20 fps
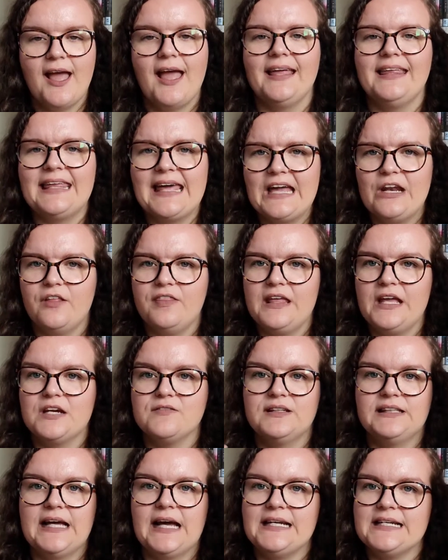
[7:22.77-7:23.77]
Again, I think I
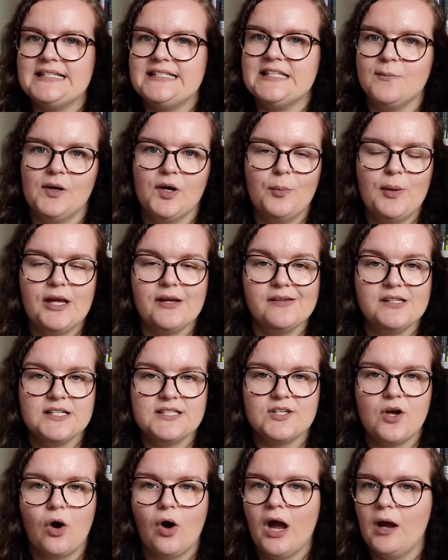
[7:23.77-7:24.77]
read that in a similar period of
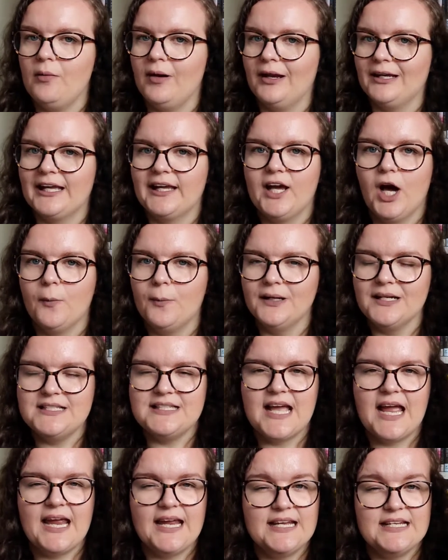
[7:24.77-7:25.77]
time, like a couple of
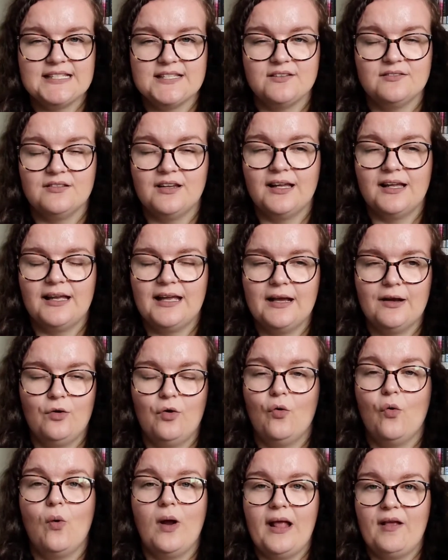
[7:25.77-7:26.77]
days,
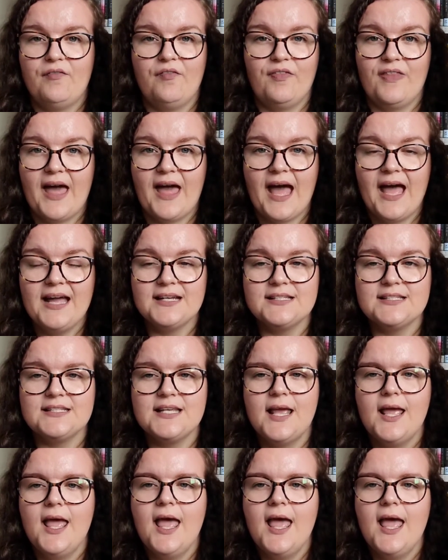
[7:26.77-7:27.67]
or if that.